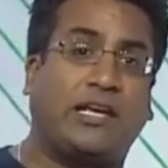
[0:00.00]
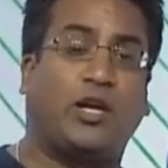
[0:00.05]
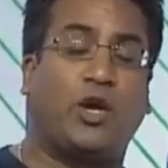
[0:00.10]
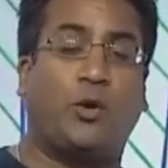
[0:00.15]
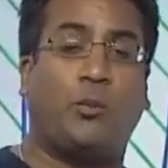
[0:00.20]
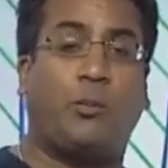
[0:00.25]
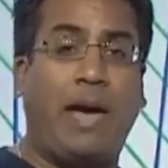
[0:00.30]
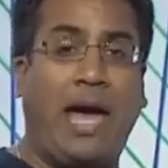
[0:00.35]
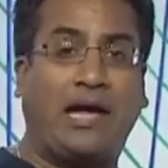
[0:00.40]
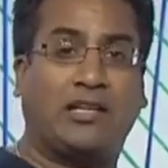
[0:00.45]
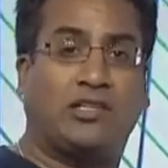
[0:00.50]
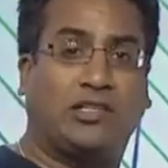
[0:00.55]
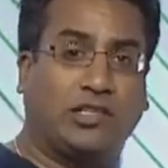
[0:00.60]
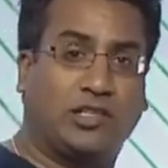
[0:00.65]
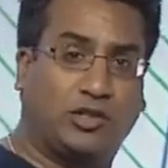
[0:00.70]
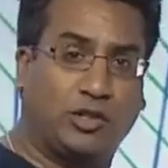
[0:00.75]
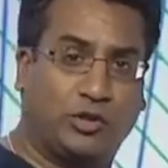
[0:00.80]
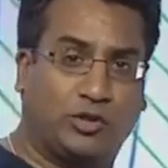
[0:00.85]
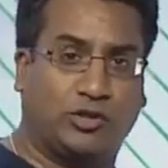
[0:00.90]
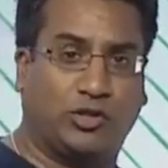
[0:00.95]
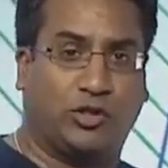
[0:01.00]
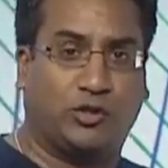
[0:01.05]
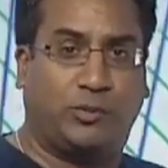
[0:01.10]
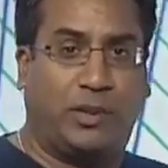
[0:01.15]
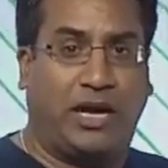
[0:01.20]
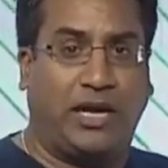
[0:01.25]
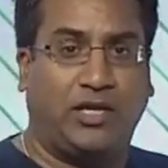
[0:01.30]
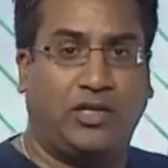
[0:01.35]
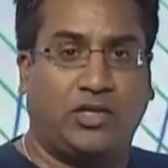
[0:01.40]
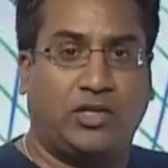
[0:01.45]
go back to the search results
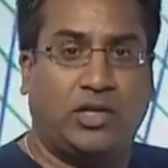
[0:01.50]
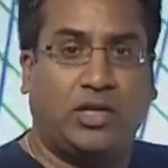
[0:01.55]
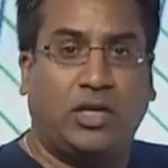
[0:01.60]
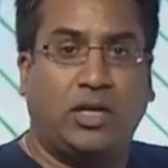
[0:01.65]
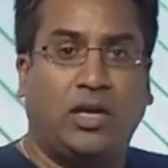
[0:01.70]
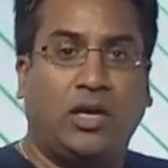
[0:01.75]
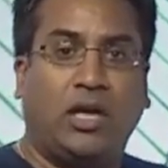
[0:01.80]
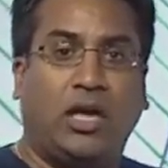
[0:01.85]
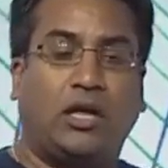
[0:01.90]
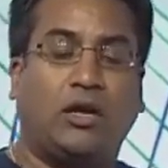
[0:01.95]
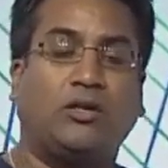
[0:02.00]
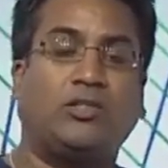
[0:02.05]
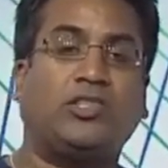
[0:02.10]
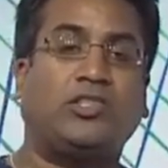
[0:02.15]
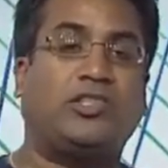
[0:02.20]
page and also